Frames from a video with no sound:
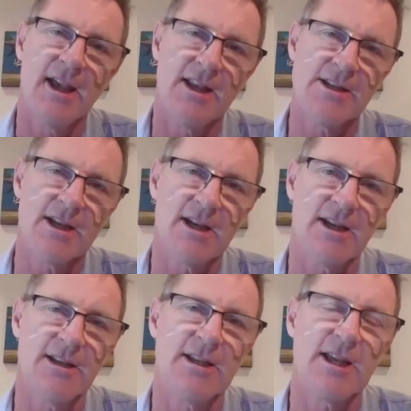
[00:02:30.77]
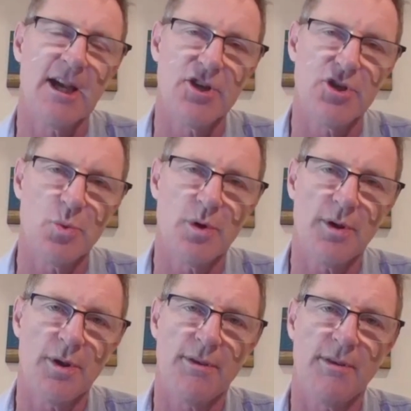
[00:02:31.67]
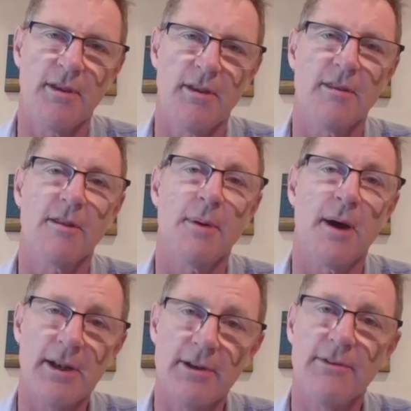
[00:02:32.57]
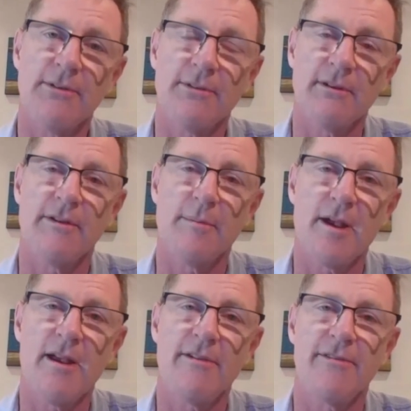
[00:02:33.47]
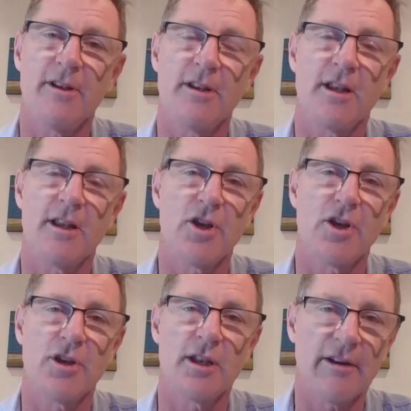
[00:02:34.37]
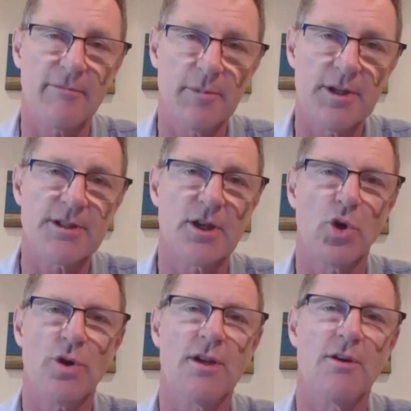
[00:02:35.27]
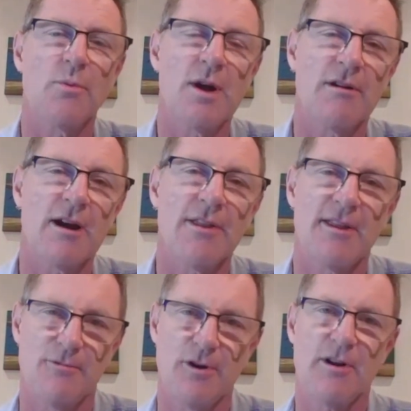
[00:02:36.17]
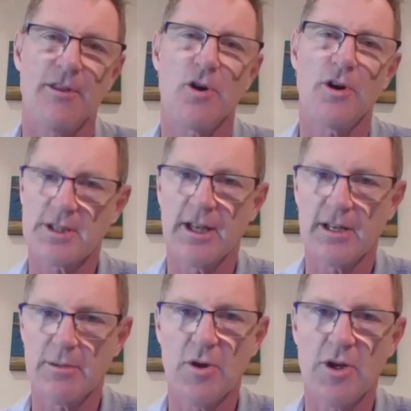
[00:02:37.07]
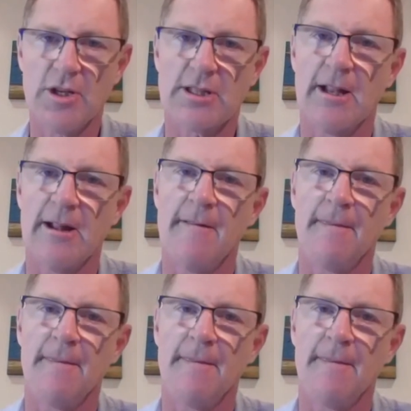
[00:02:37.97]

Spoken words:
and engaging with the partners of MAF and governments, and looking at where are the isolated communities